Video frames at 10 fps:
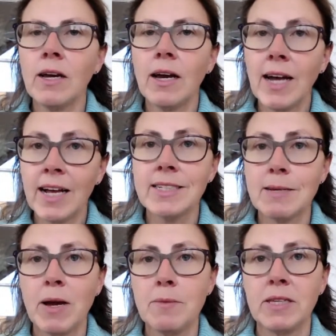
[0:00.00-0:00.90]
And it
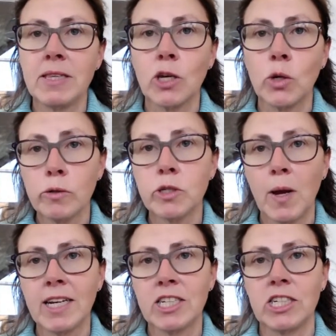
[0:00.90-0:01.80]
might be that the call to
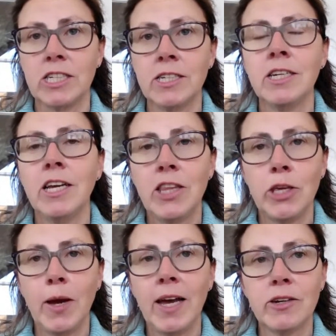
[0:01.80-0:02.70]
action that you
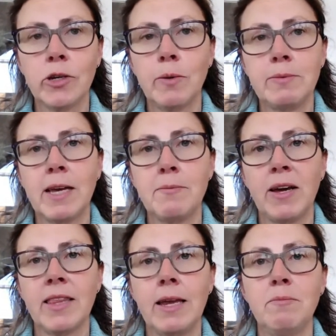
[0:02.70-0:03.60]
had on your website
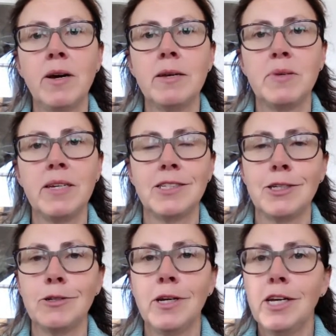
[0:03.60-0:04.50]
back then might be
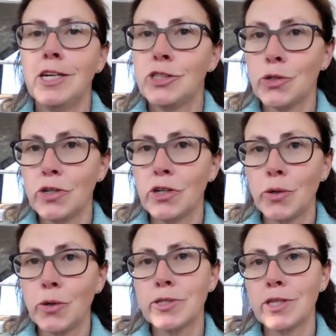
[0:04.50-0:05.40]
to join a
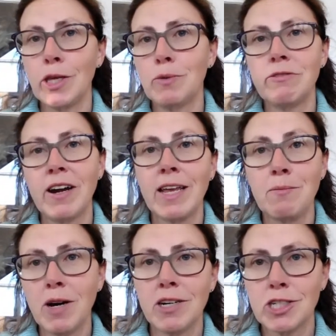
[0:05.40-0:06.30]
course that you were running in
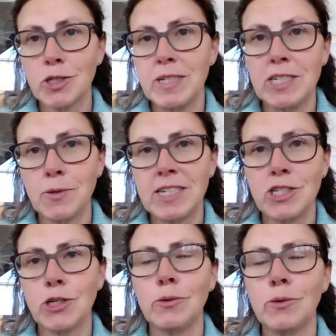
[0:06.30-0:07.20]
March
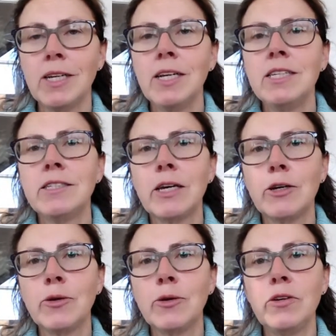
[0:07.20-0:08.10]
2022. So
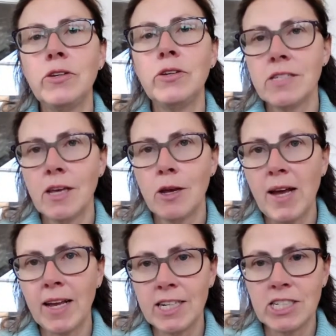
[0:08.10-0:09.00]
you need to go
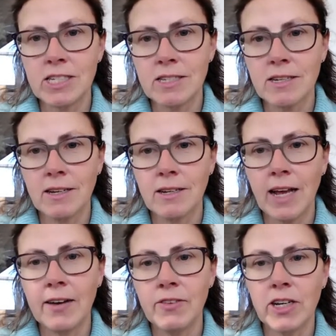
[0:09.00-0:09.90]
back and just
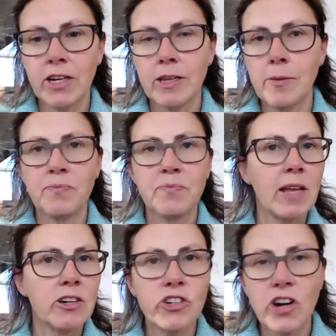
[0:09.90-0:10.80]
have a look at them,
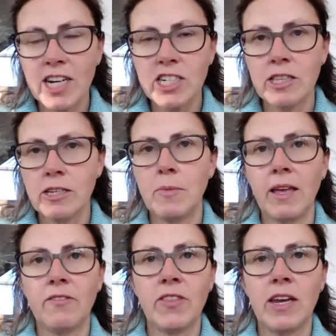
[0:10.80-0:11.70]
trash them
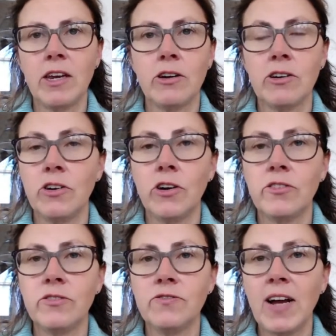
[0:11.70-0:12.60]
if they're
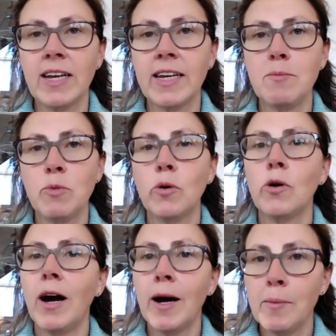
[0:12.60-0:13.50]
not valid
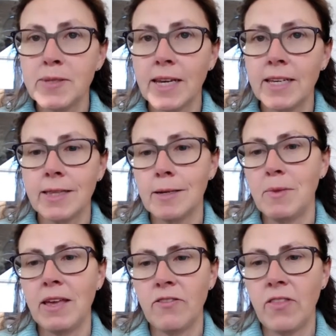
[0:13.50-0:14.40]
anymore, update them
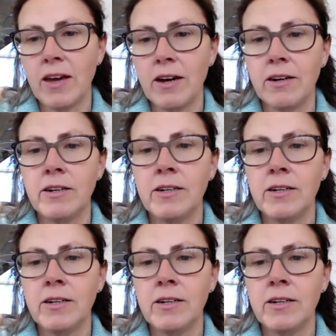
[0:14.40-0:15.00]
if they are.